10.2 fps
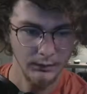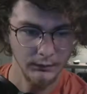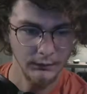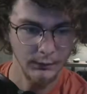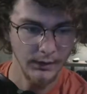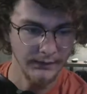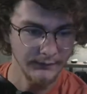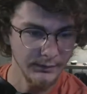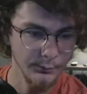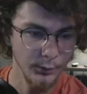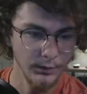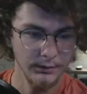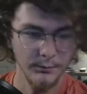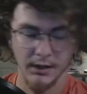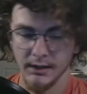So I've imported
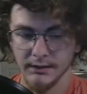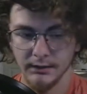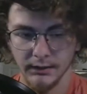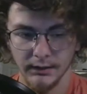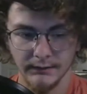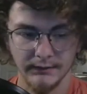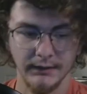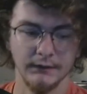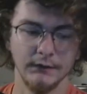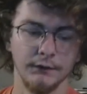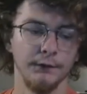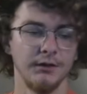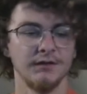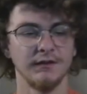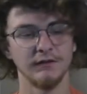my test
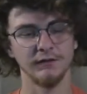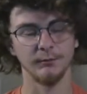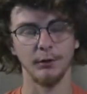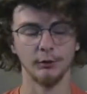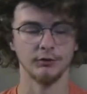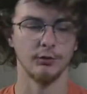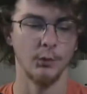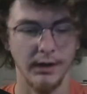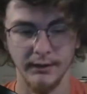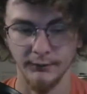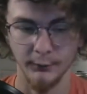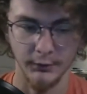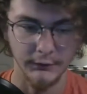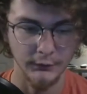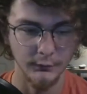footage. This is some ultra wide
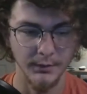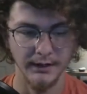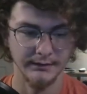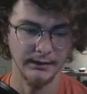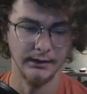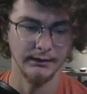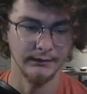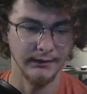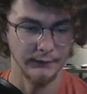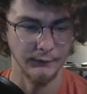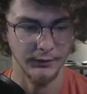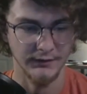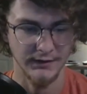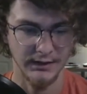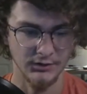32:9 test footage
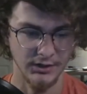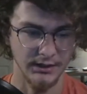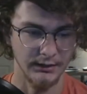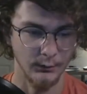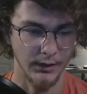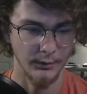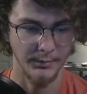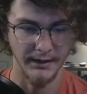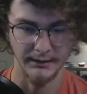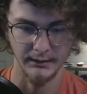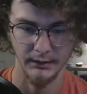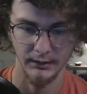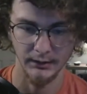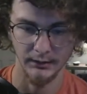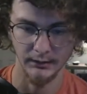that I shot a while back,
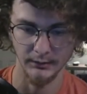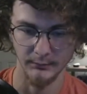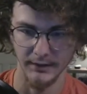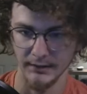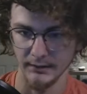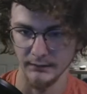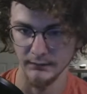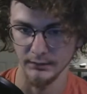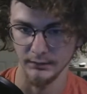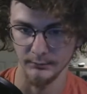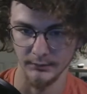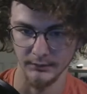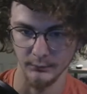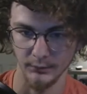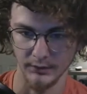and
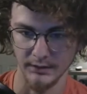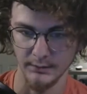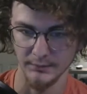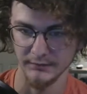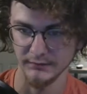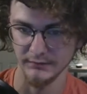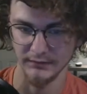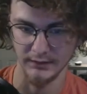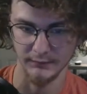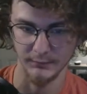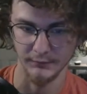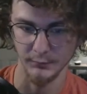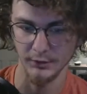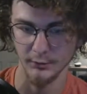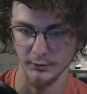we're going to keep existing settings because we're going
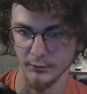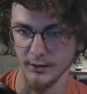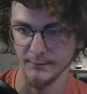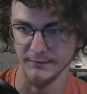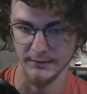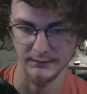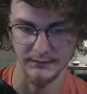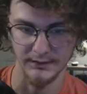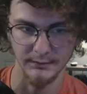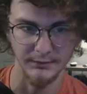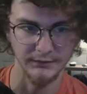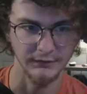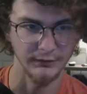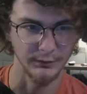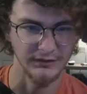to go and crop down to 1080p
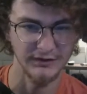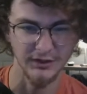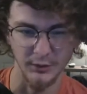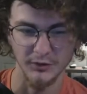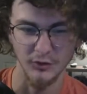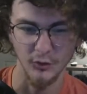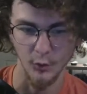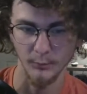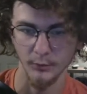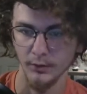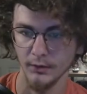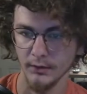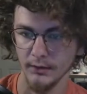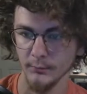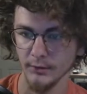just so it's, normal.
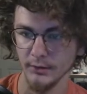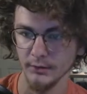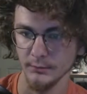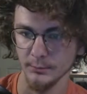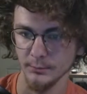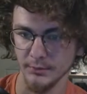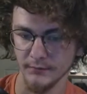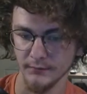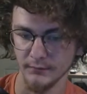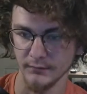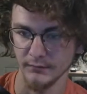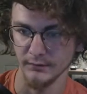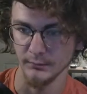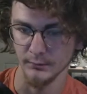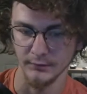We're going to go to a bit of the
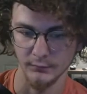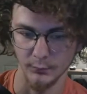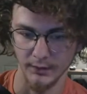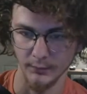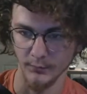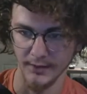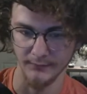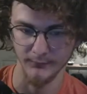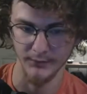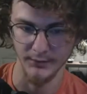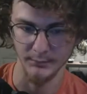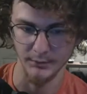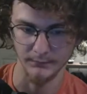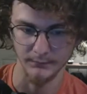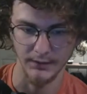sequence where we have the
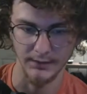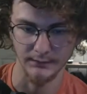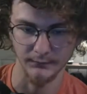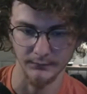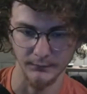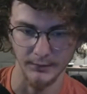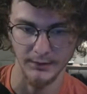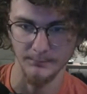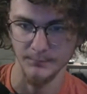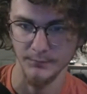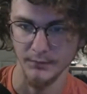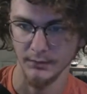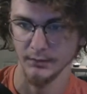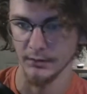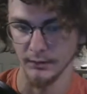butterfly in frame.
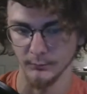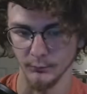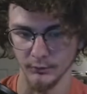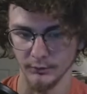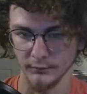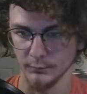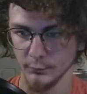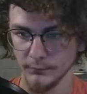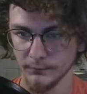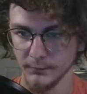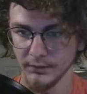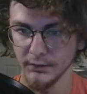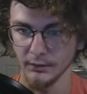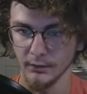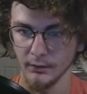We're going to just move from
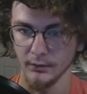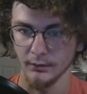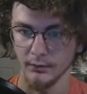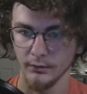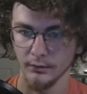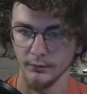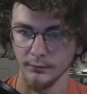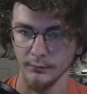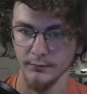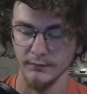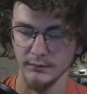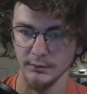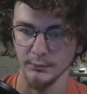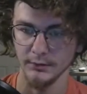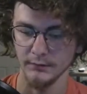here through the
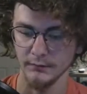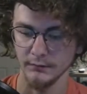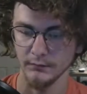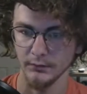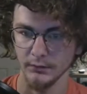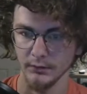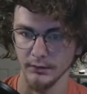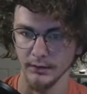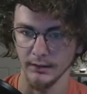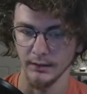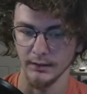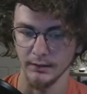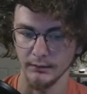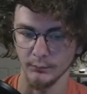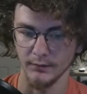sequence
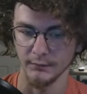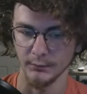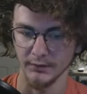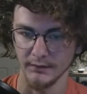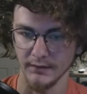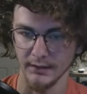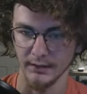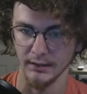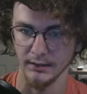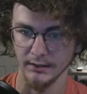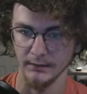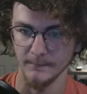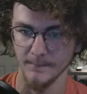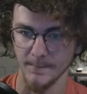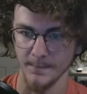and wait till we get to that cut
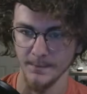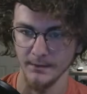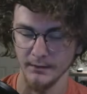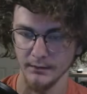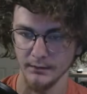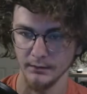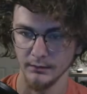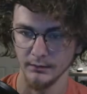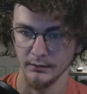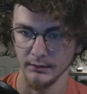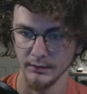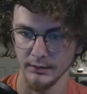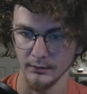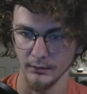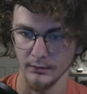
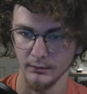here.